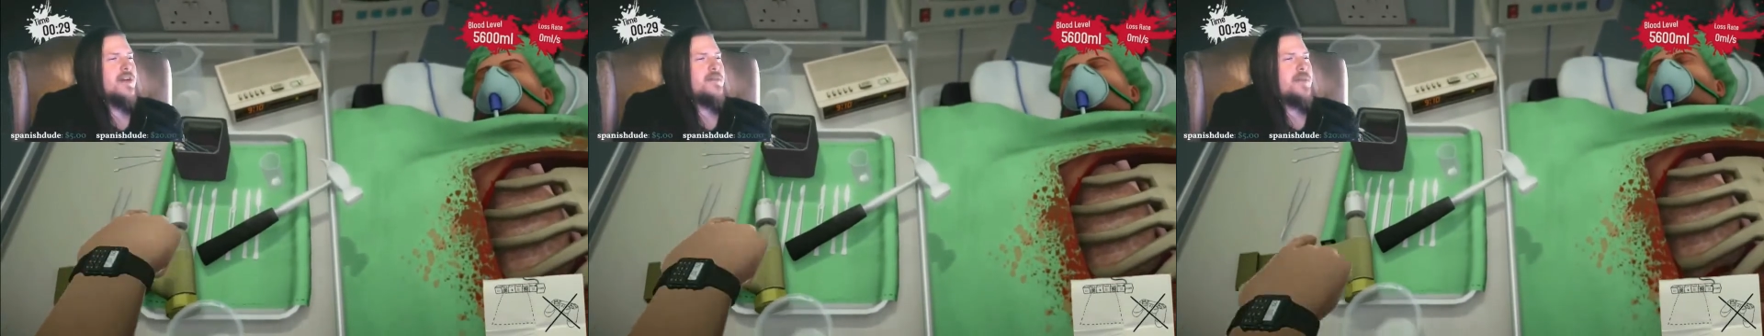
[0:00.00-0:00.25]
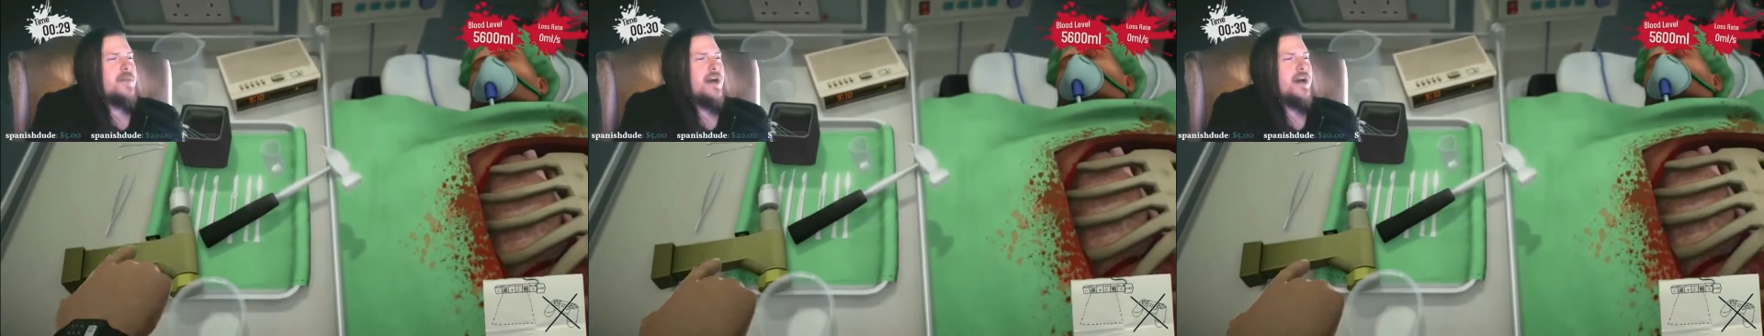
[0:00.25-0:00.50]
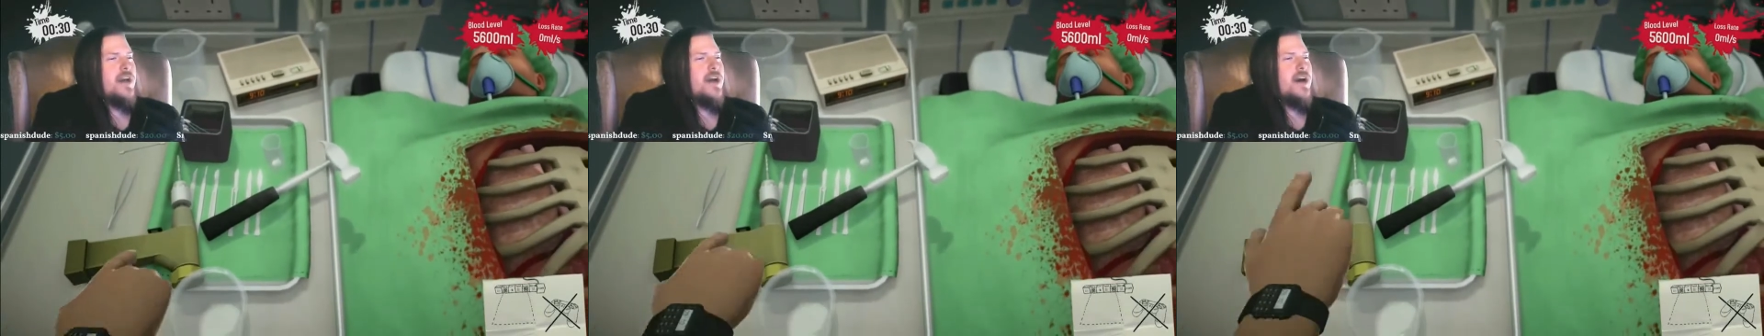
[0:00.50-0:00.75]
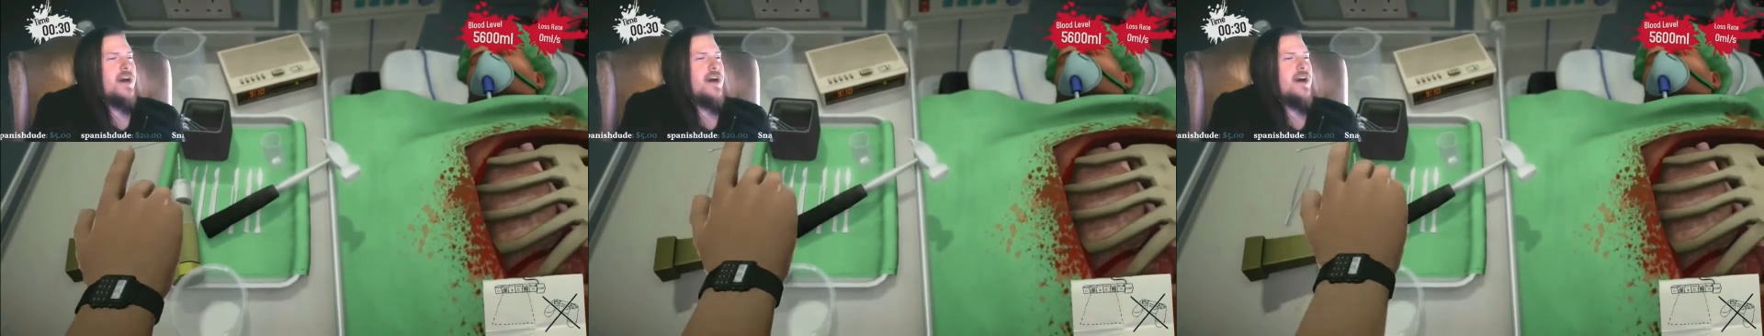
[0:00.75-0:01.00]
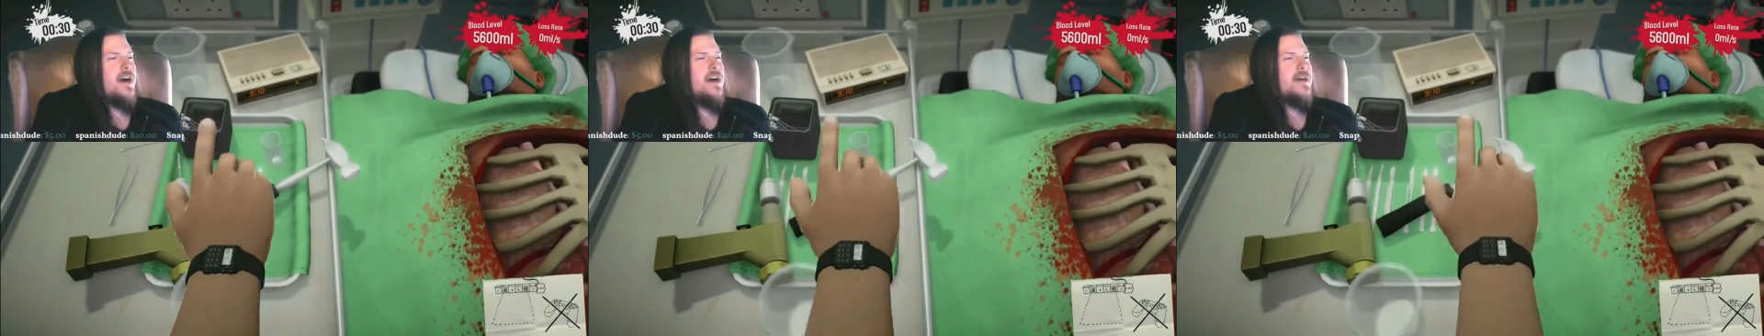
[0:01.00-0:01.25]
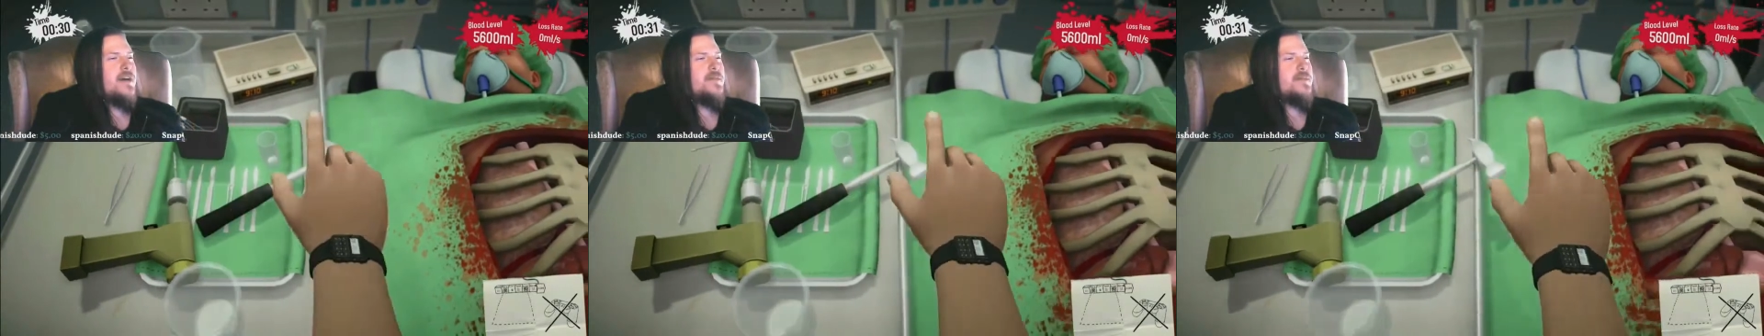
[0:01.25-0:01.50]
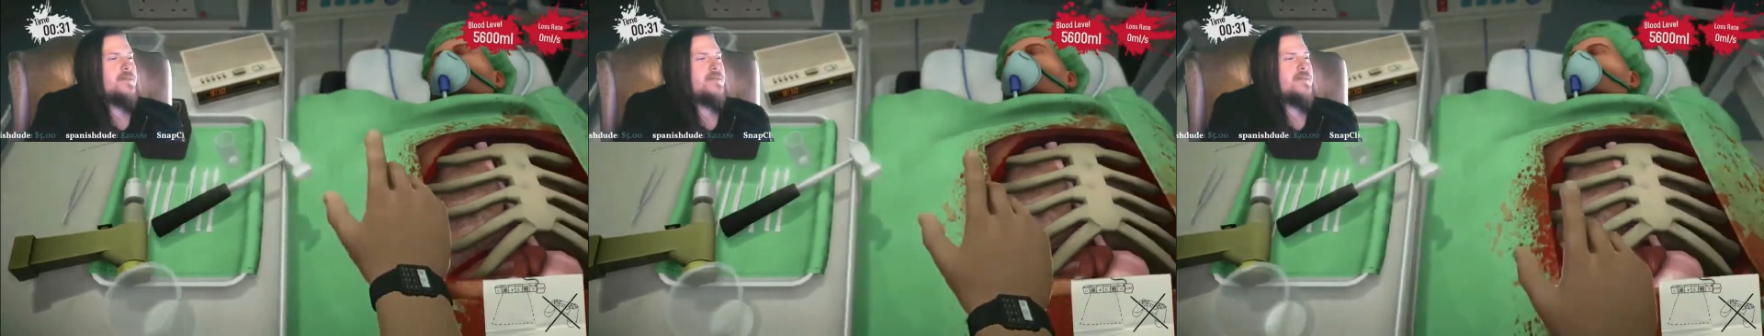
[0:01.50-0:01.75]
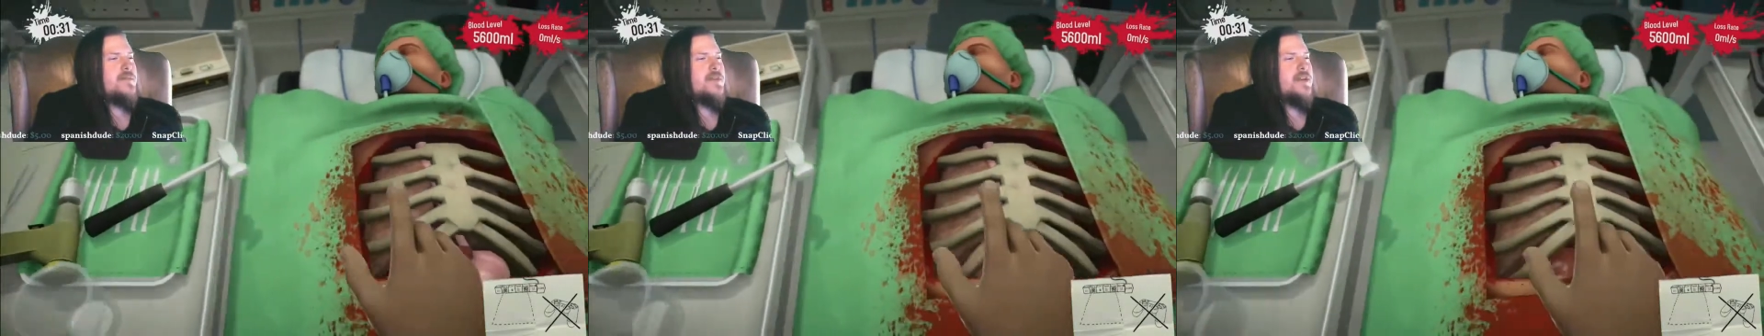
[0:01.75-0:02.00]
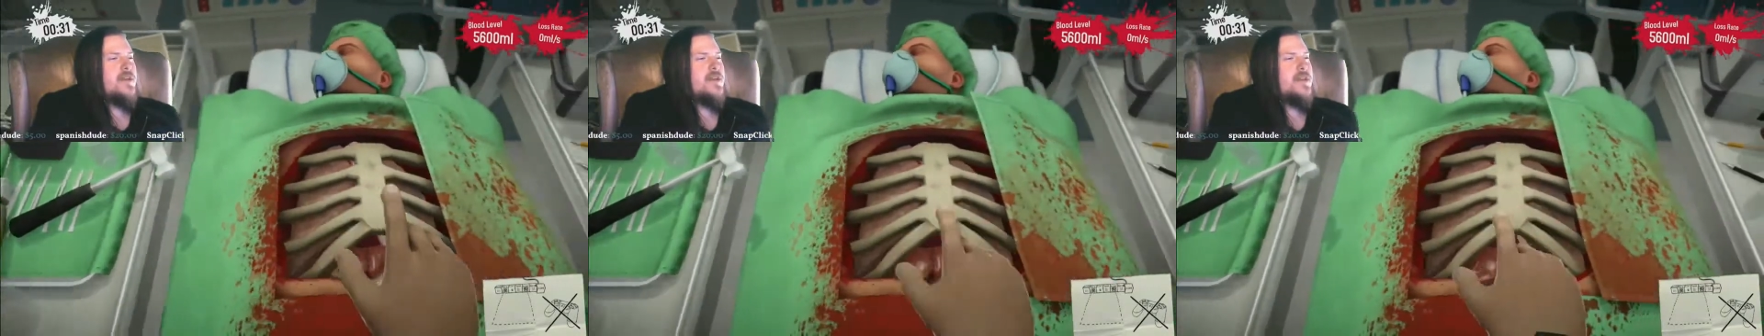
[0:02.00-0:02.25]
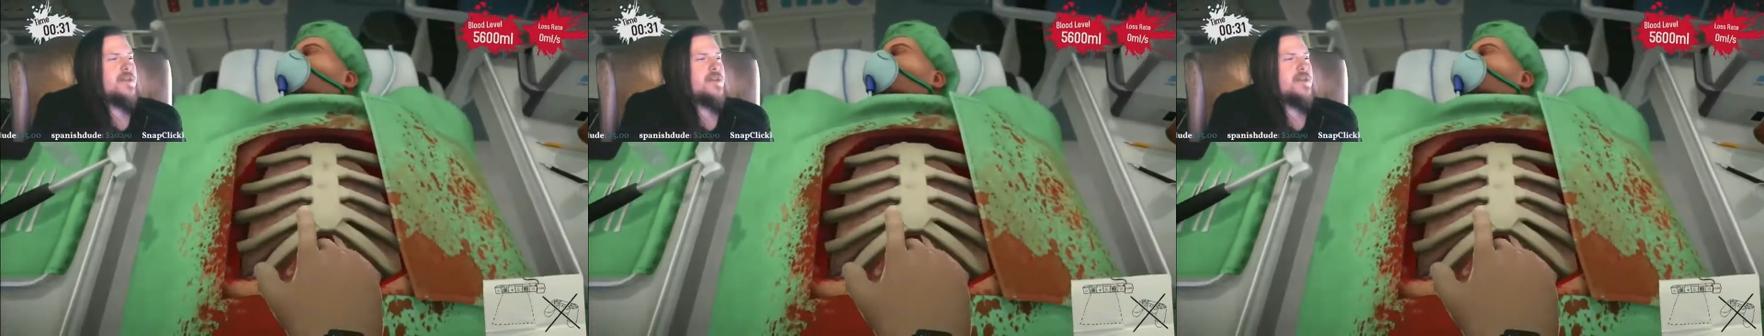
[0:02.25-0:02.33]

But um, you know,